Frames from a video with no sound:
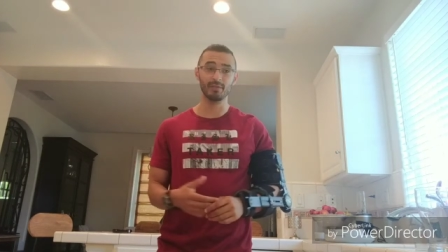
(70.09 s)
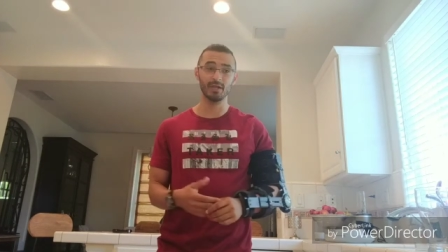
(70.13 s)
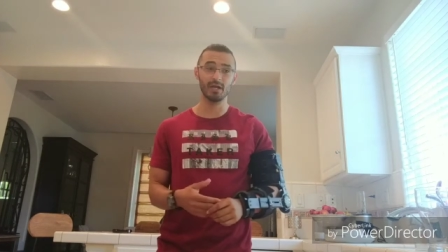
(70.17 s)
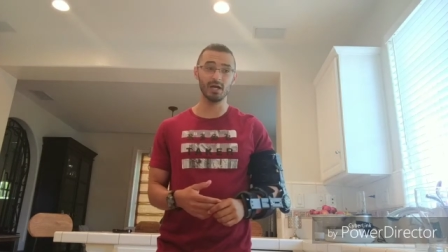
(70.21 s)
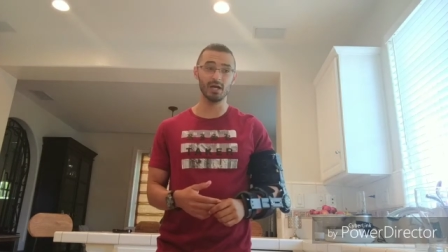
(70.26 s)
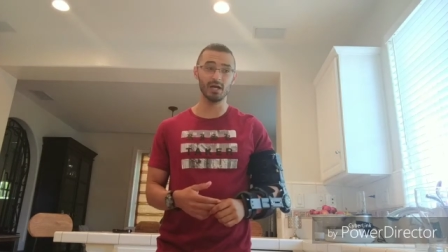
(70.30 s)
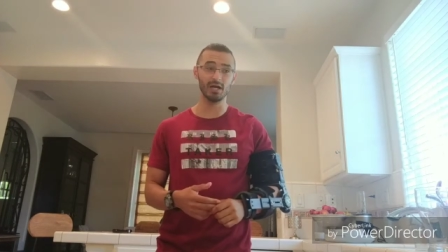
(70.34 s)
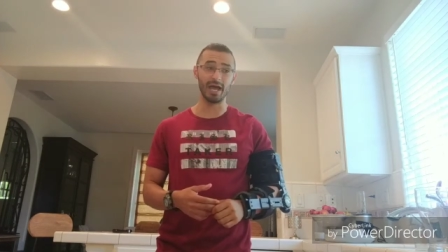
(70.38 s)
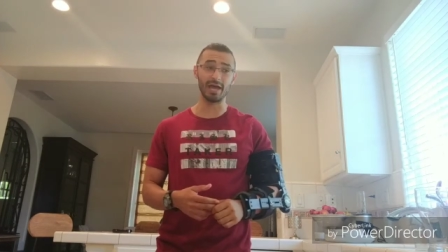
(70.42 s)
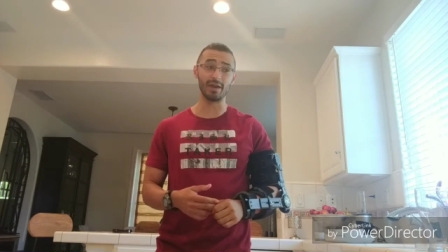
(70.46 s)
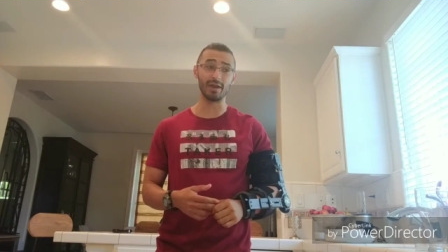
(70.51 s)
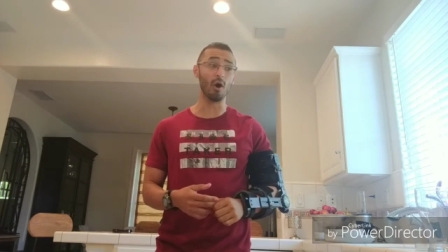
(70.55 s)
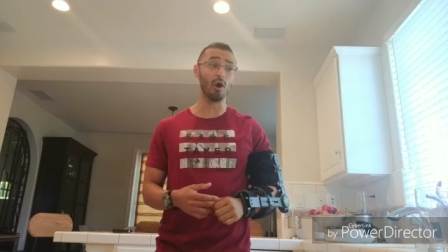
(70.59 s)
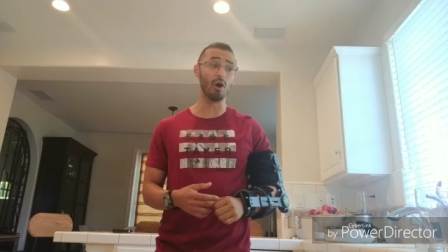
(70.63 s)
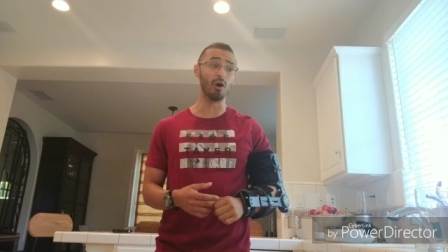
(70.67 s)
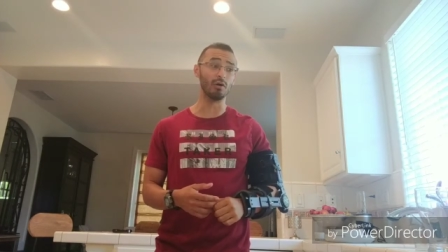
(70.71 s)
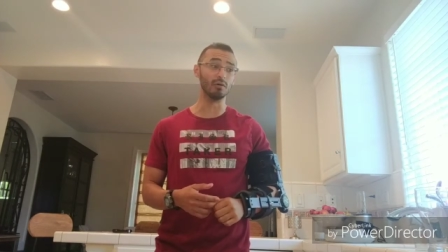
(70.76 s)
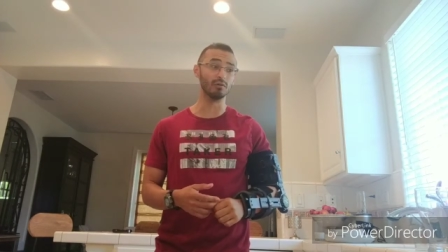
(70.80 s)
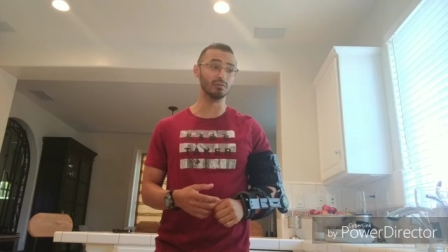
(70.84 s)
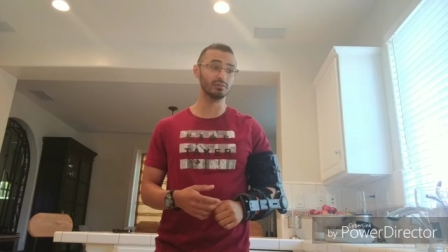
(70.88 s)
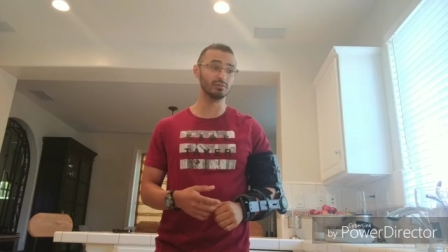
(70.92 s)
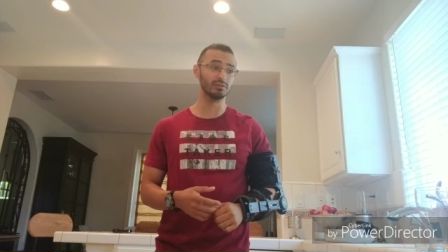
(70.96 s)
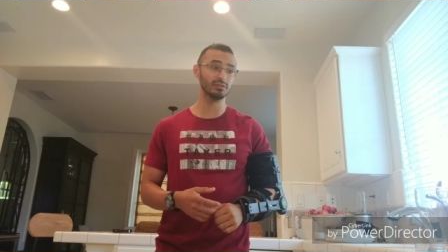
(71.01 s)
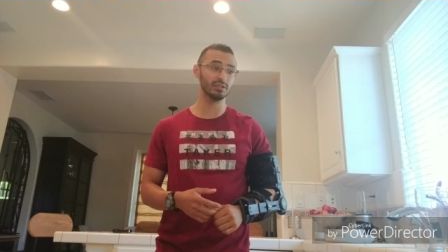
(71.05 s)
at
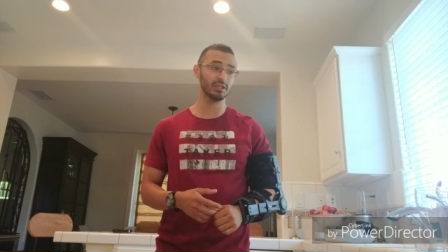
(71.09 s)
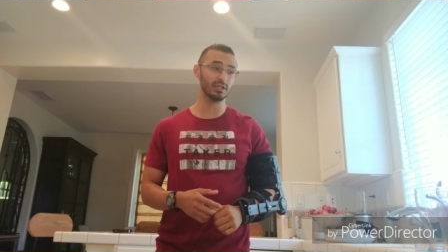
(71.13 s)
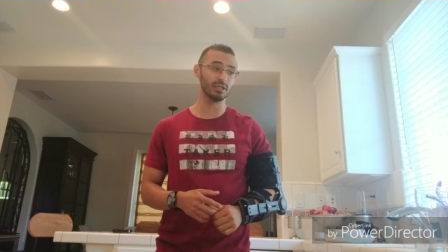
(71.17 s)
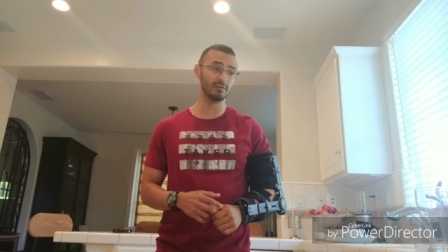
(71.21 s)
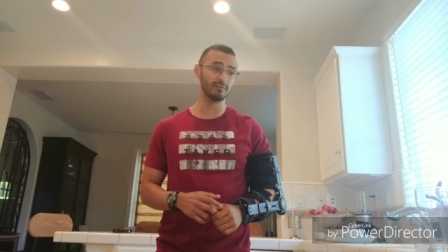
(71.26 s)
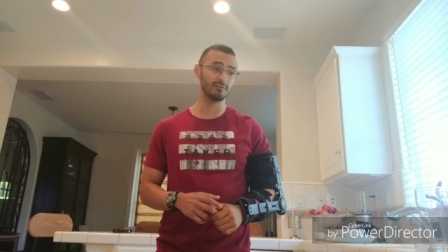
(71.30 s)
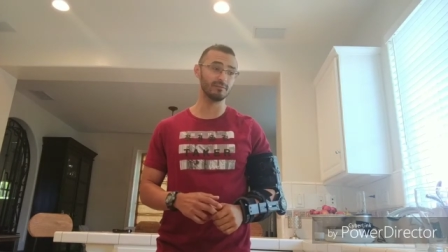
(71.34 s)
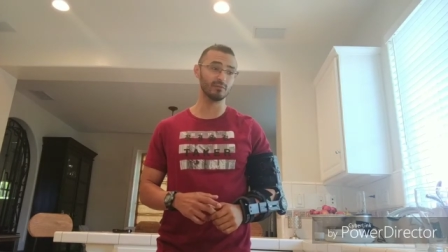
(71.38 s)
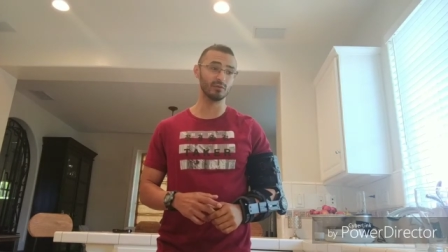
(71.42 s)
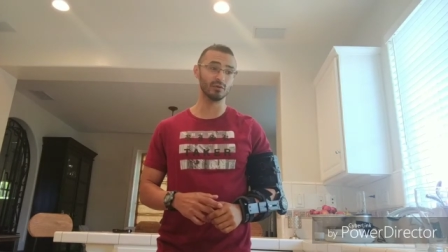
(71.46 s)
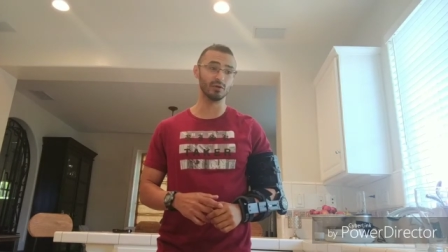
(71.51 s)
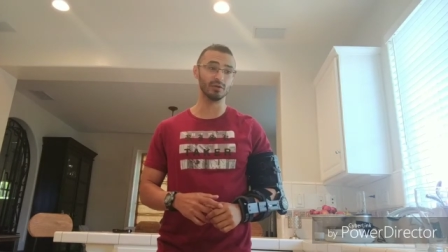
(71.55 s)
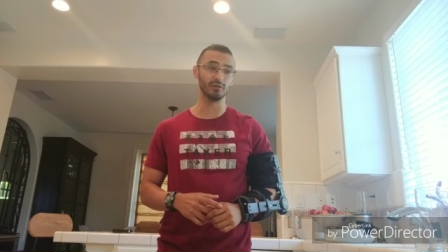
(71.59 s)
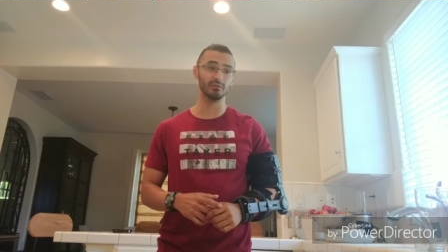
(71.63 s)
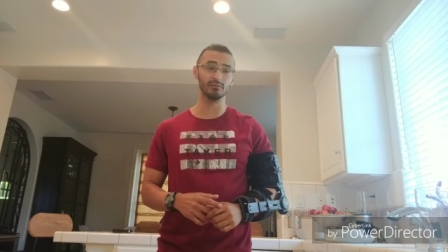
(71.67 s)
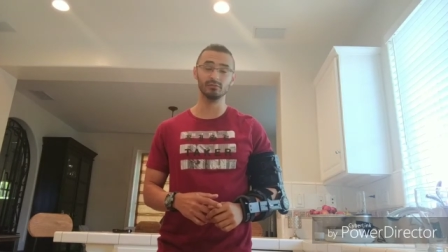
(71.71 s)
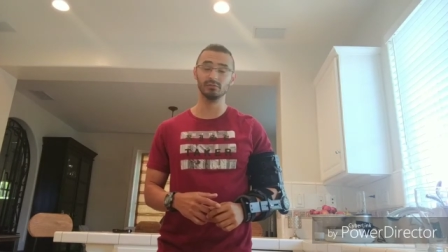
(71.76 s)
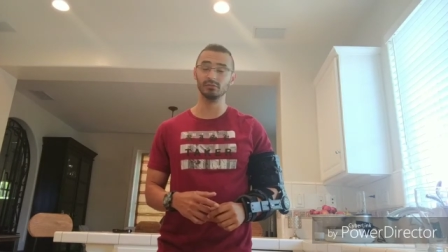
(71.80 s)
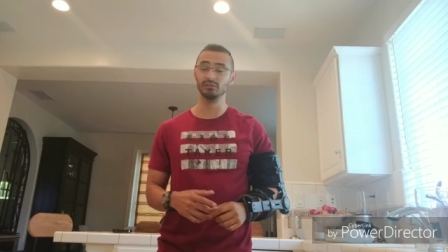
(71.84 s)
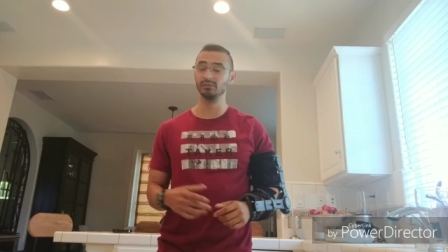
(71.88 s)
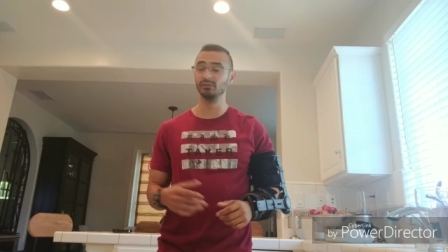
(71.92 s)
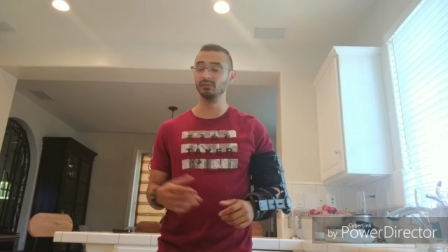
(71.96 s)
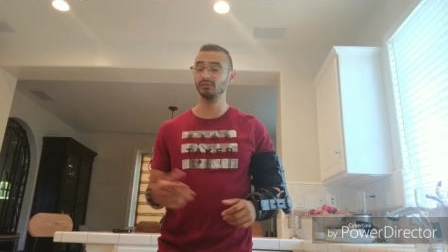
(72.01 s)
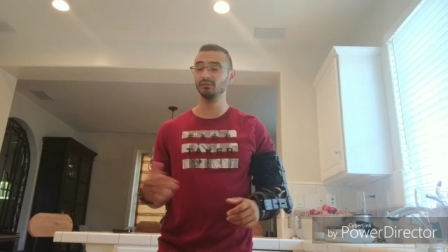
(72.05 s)
all for
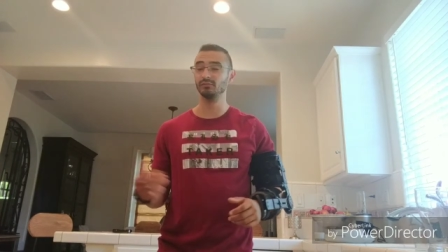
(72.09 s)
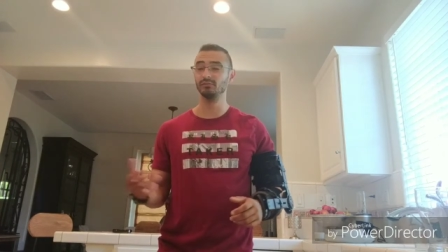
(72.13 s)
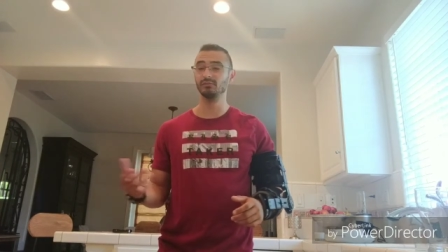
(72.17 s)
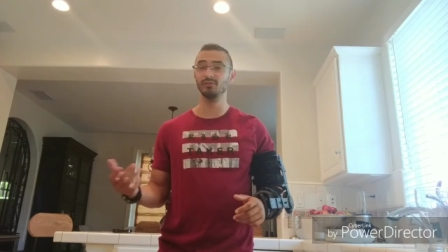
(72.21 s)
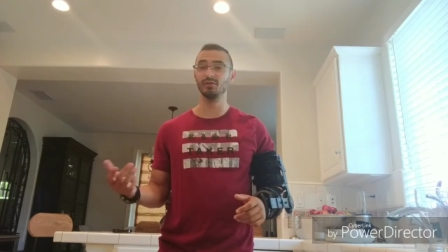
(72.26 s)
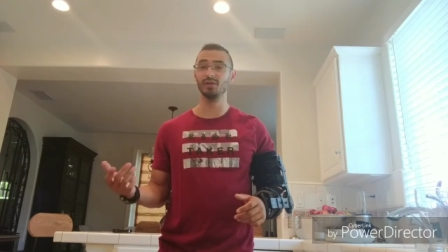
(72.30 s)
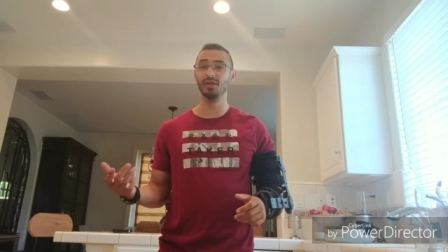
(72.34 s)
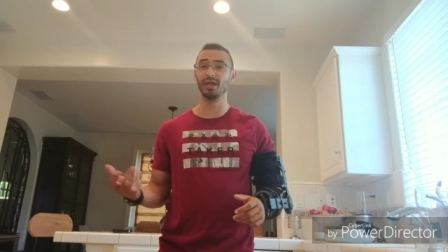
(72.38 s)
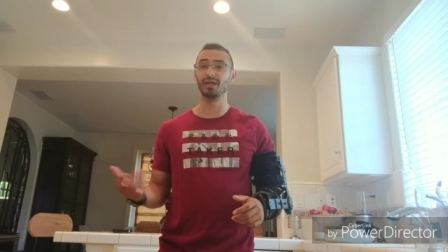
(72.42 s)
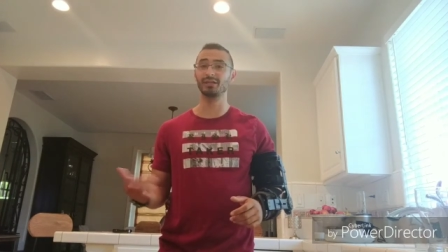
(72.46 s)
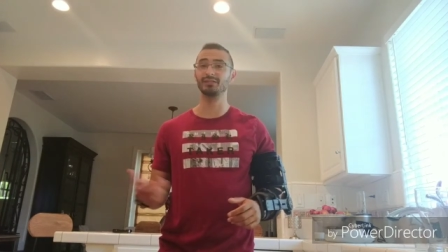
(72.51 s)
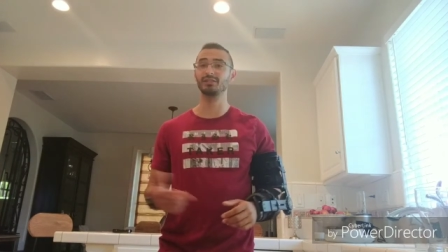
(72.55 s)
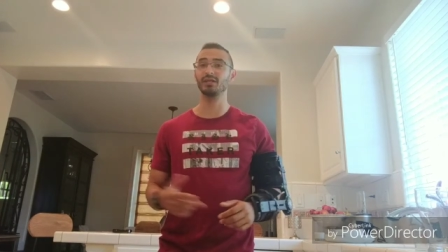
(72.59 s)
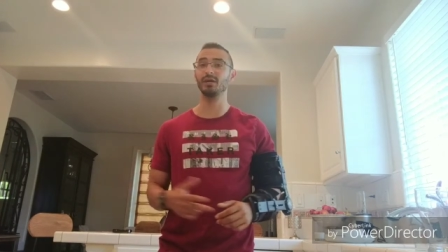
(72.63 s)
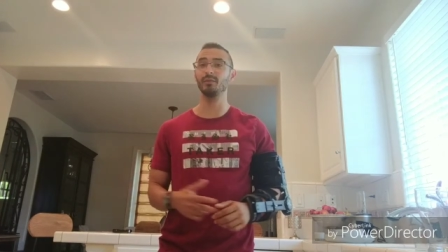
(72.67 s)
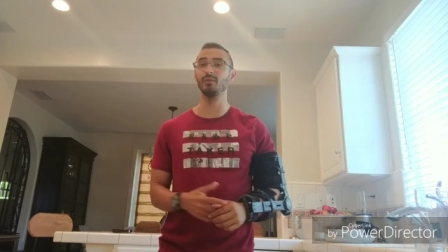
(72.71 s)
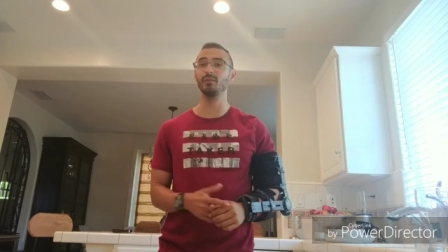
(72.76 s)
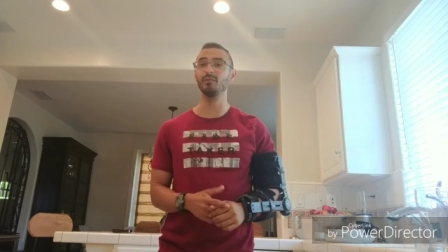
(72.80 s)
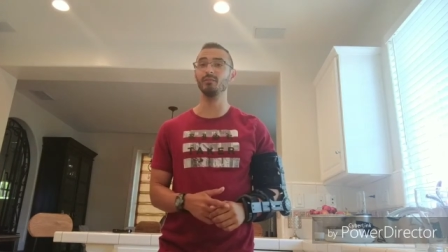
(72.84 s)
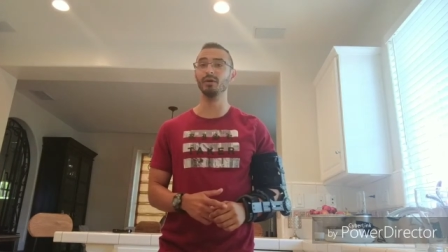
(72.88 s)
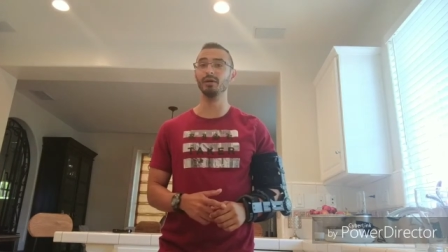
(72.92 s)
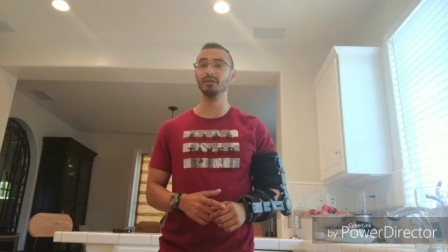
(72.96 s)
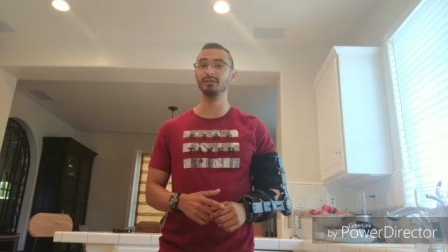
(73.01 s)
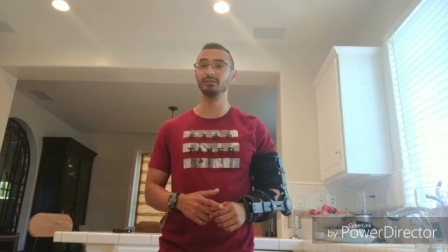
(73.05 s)
the next couple
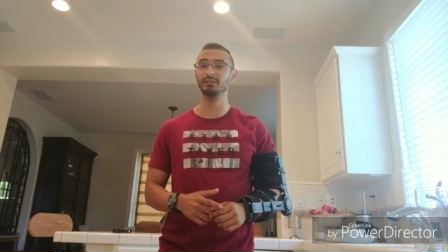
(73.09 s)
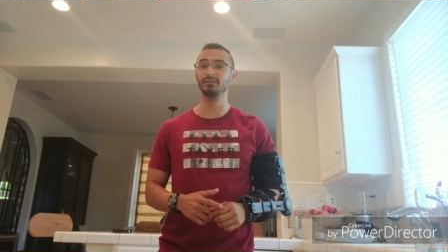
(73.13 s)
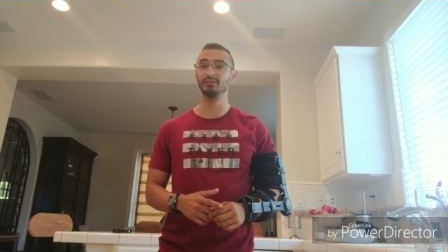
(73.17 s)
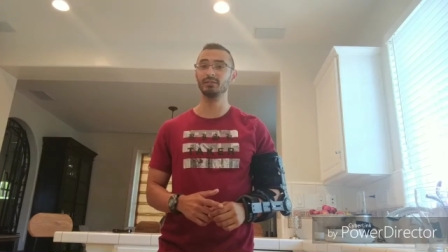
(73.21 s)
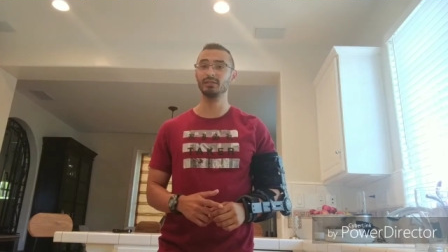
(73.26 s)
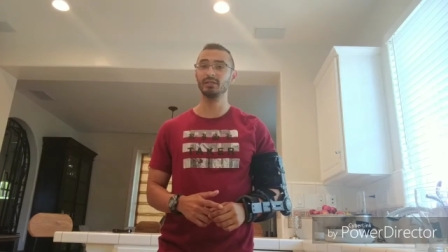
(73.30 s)
of months.